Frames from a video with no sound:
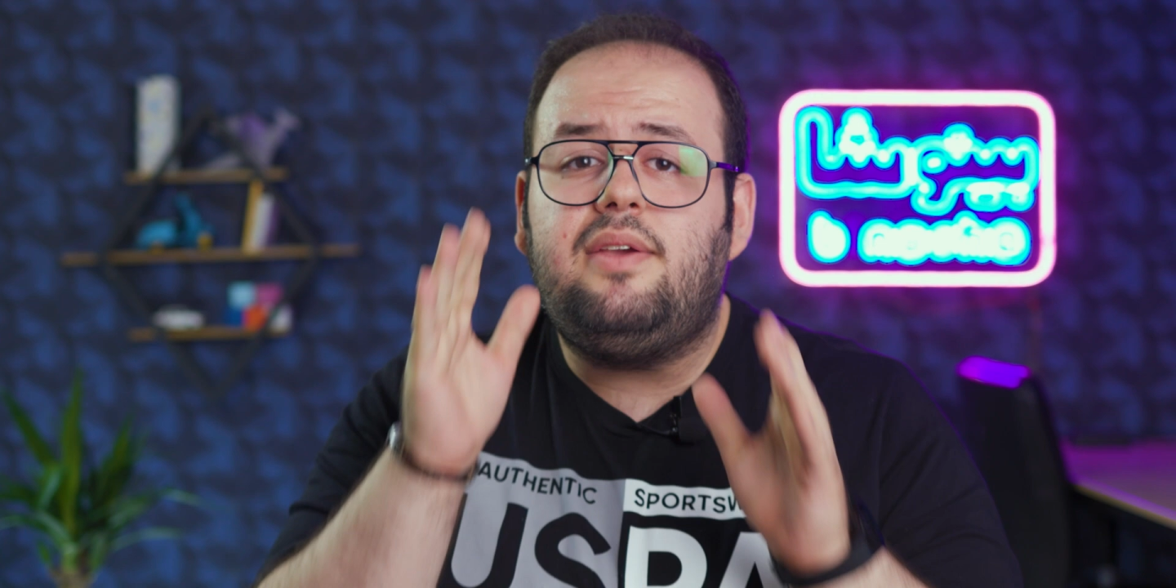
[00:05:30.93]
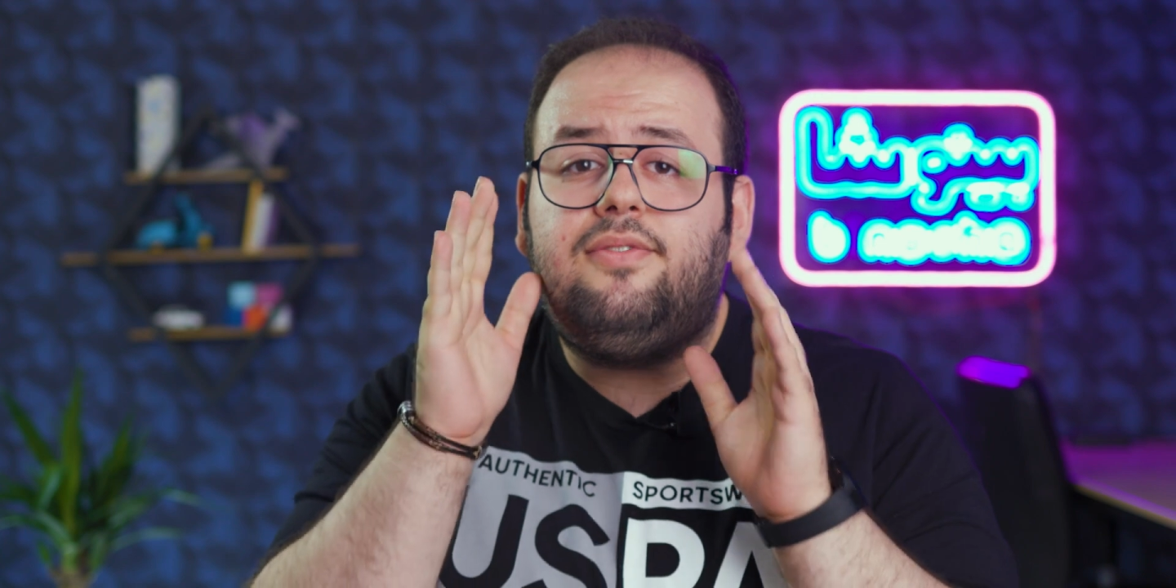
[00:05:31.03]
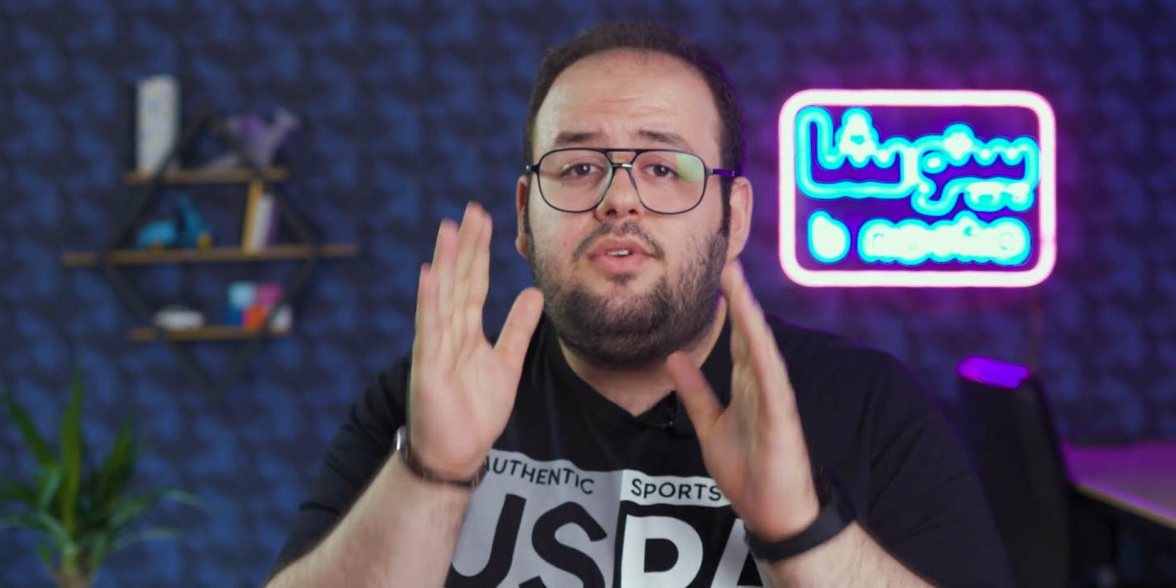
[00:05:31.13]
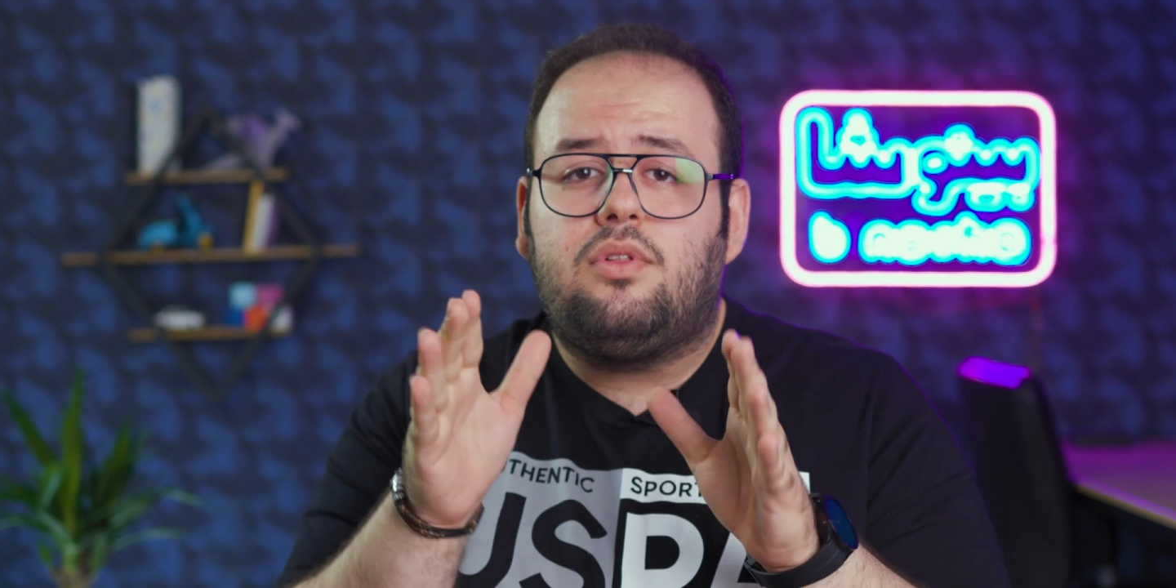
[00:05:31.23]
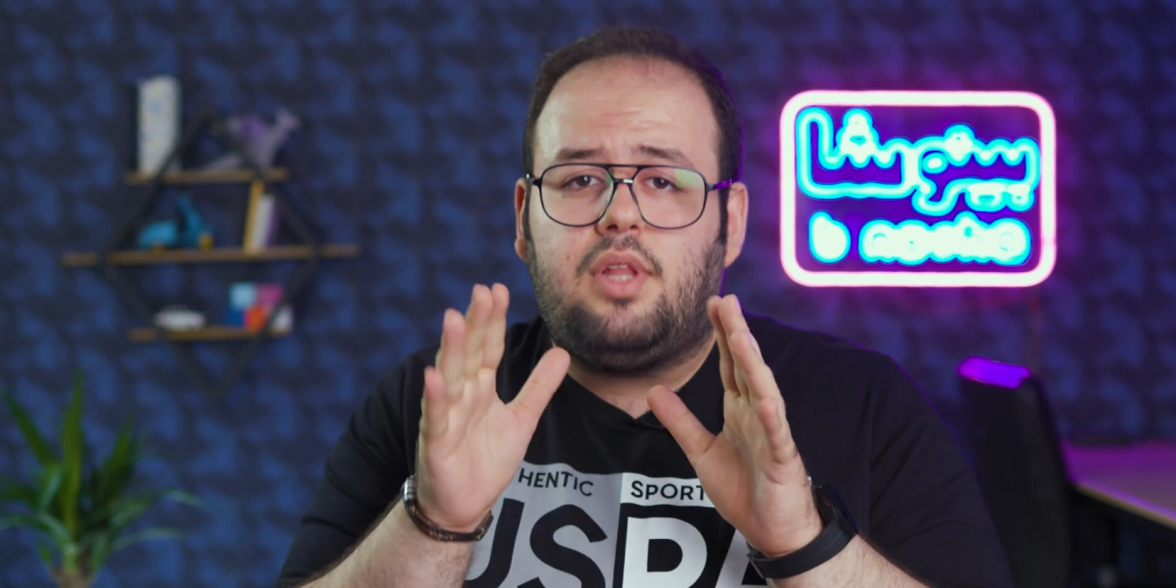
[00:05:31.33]

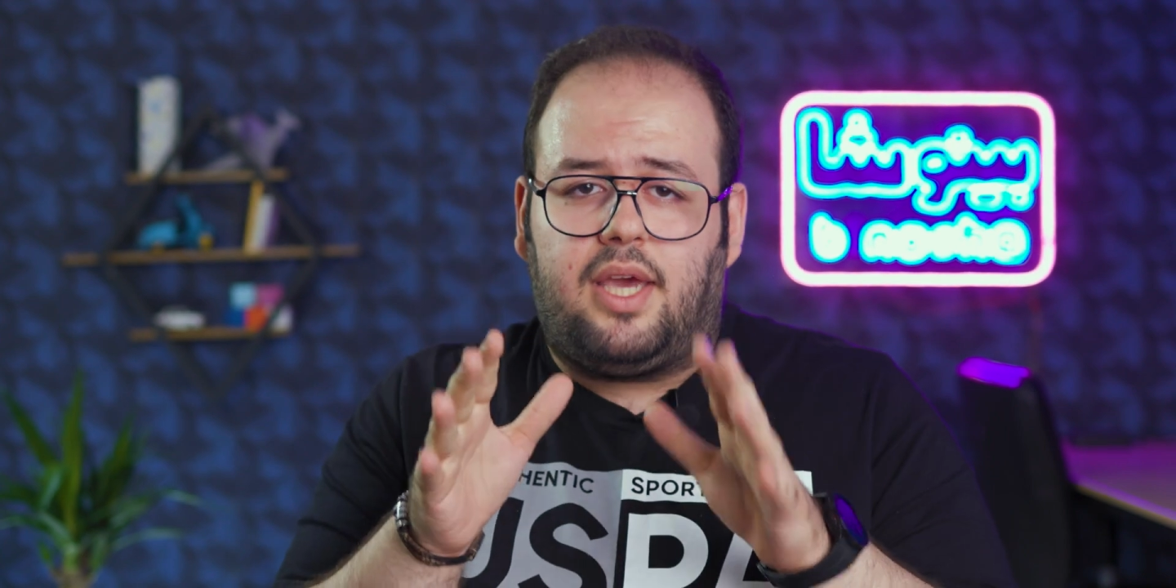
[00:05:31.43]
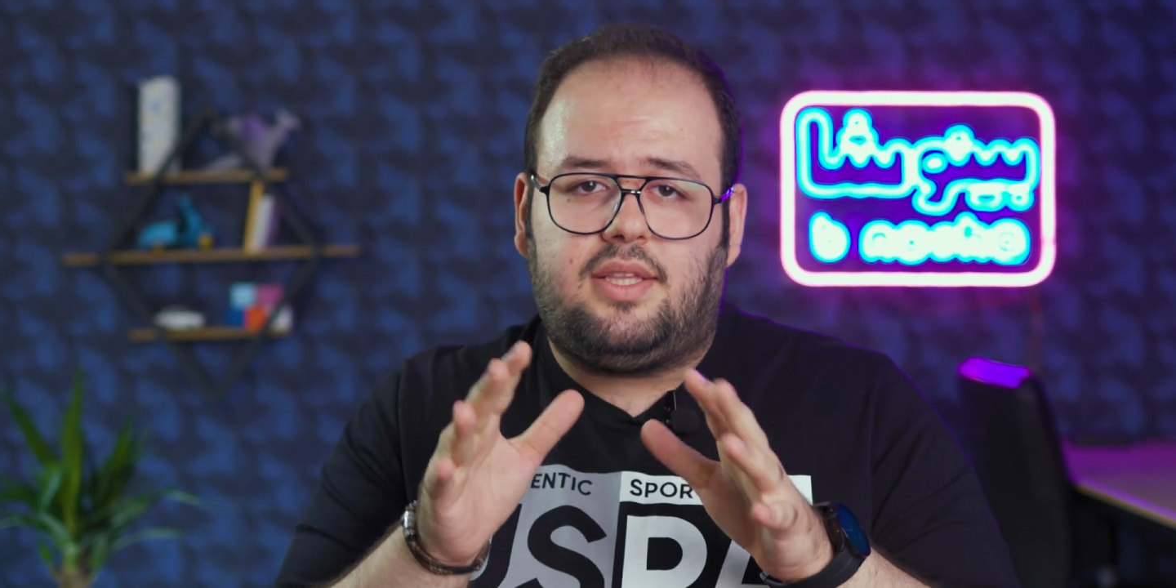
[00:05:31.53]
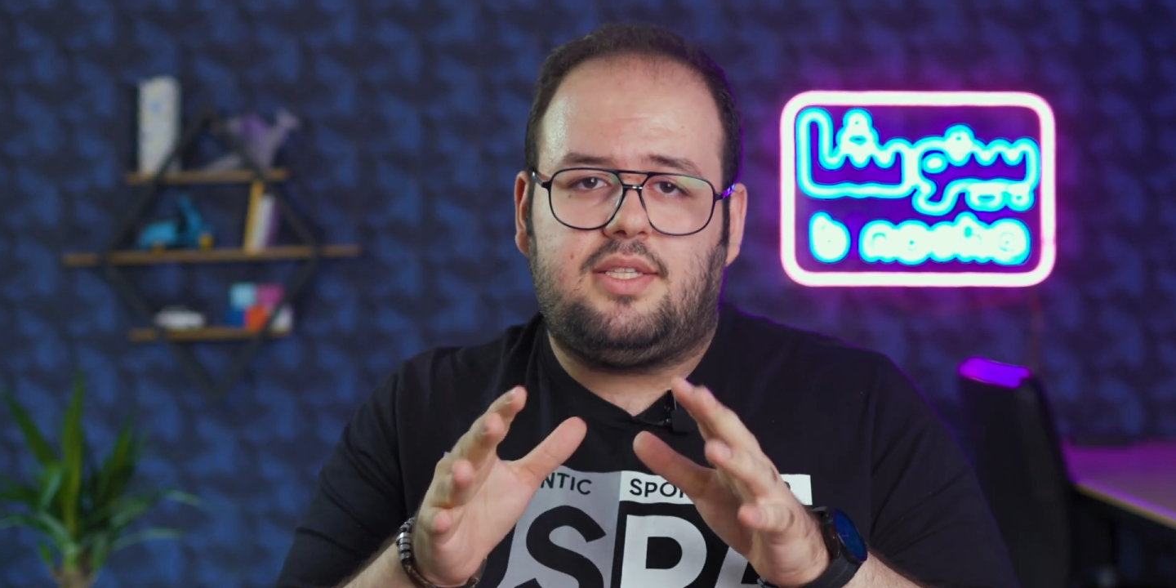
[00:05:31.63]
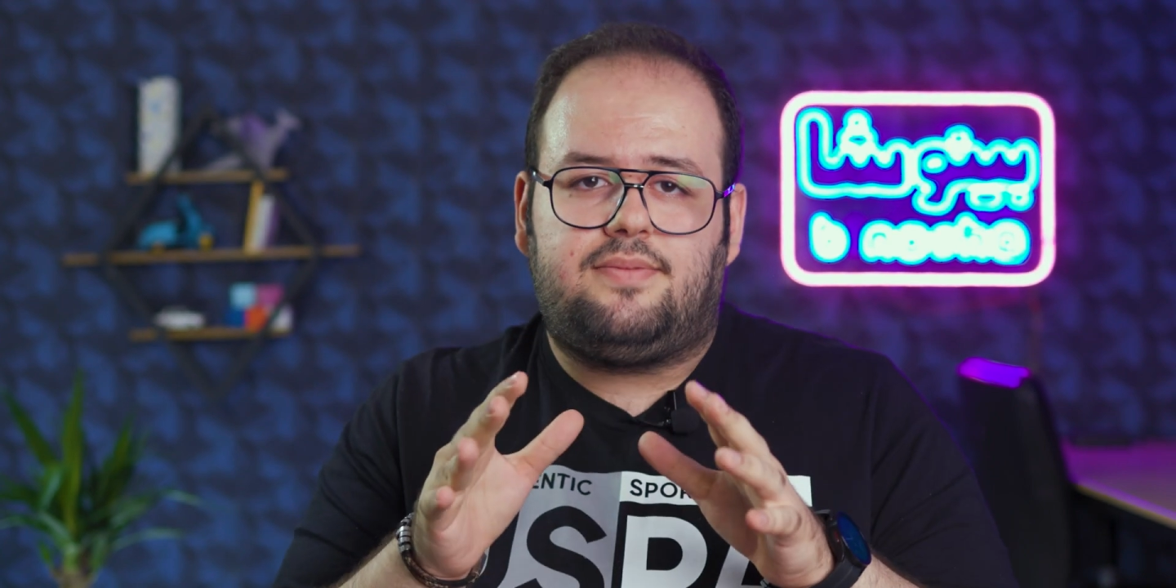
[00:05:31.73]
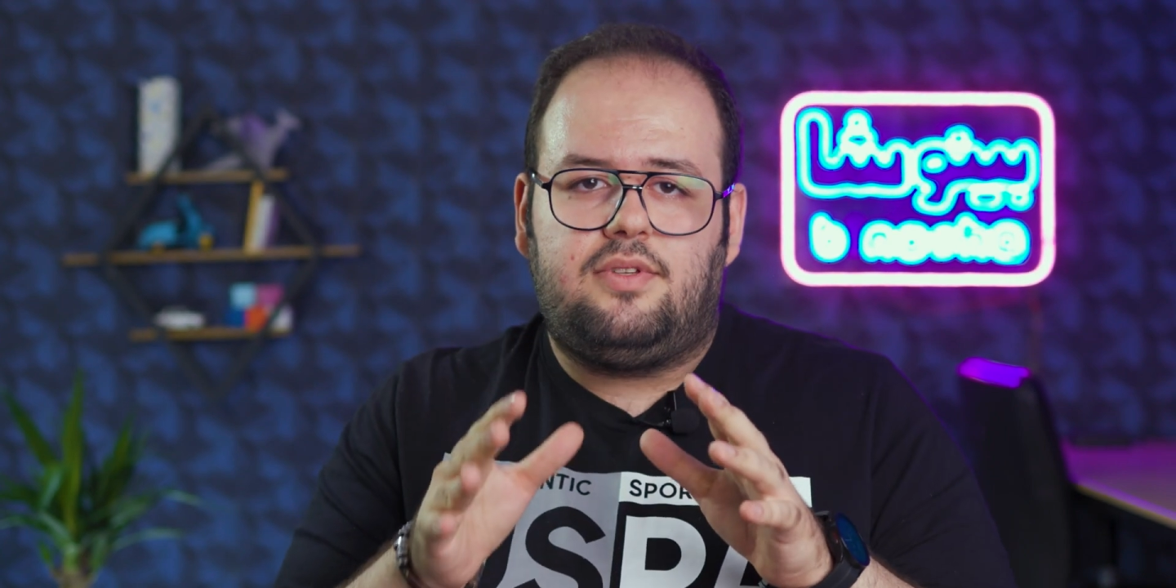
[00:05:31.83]
If you
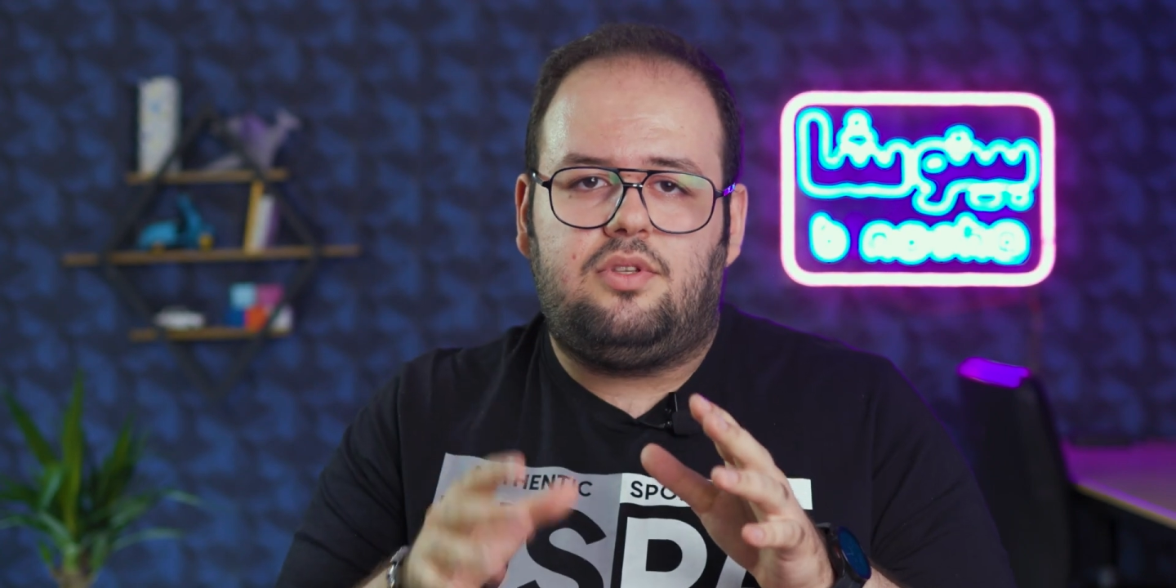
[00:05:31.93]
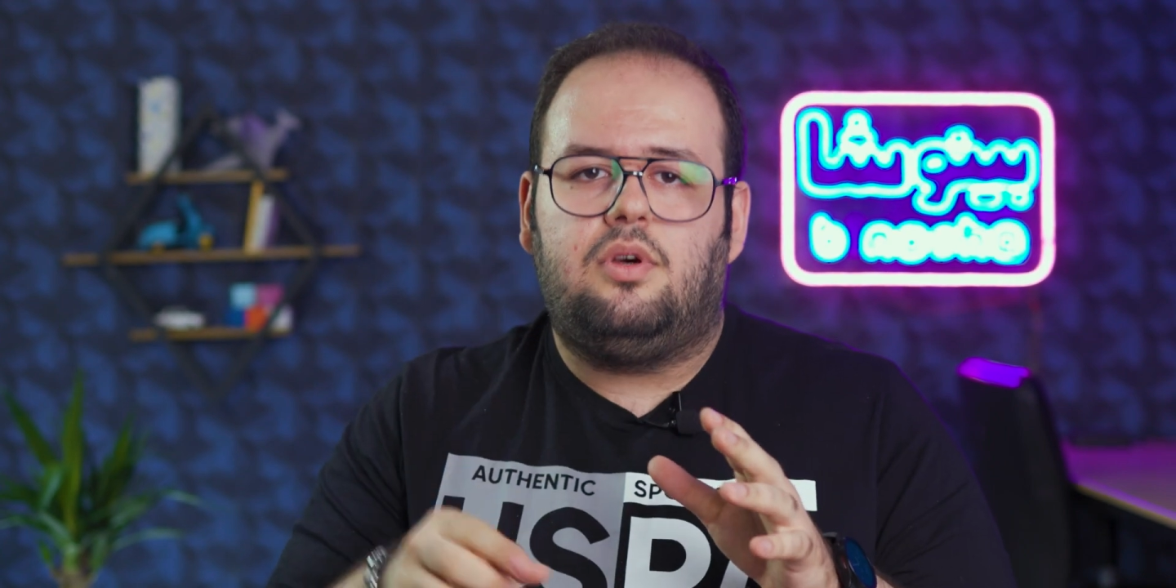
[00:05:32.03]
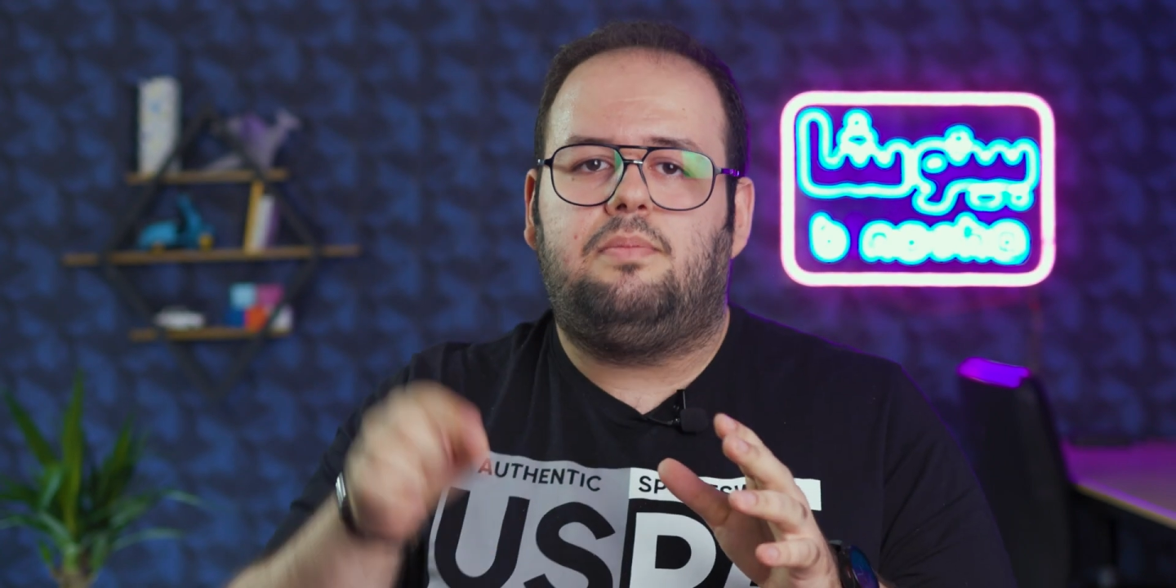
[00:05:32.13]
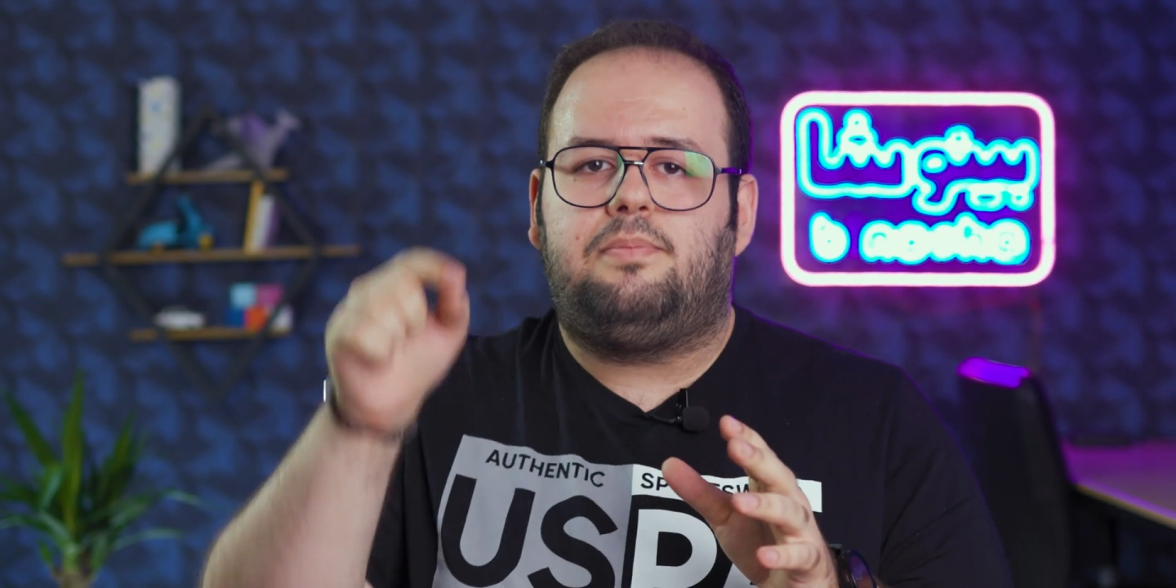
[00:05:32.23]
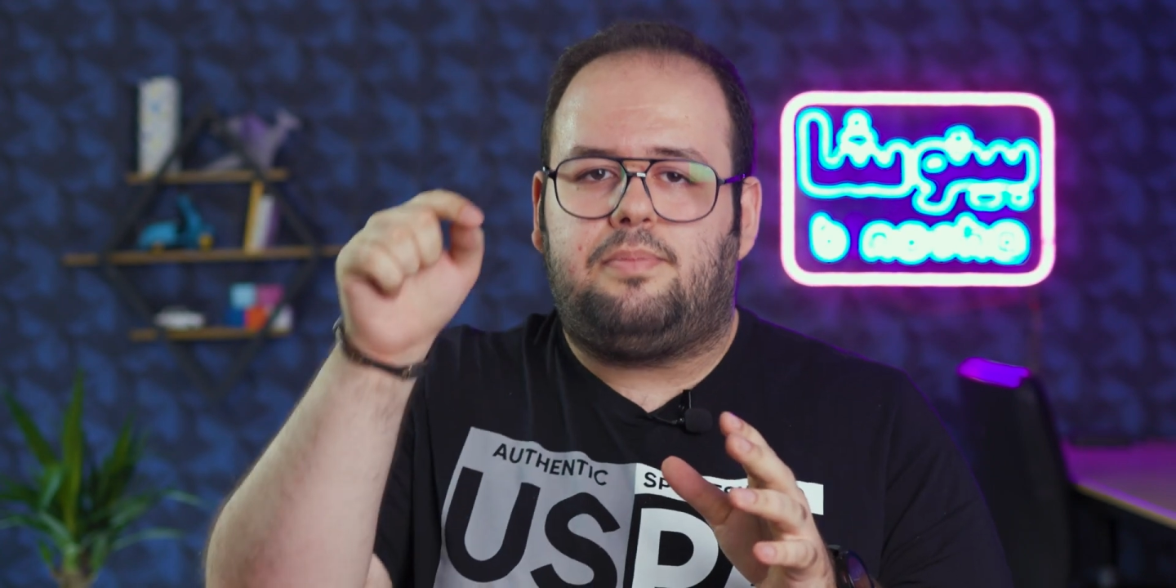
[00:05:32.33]
like this
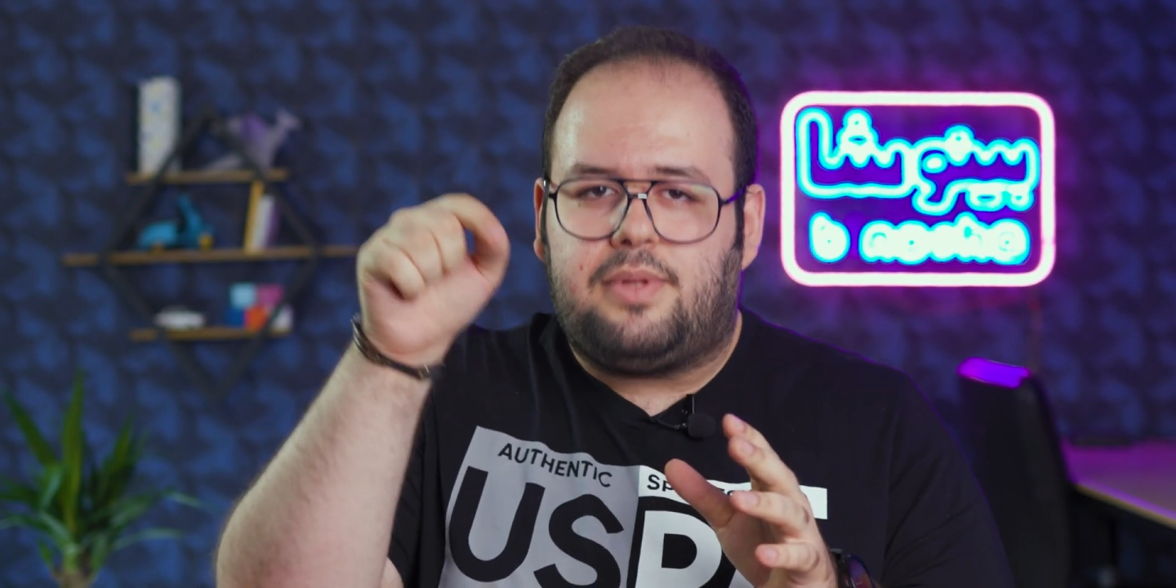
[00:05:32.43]
video,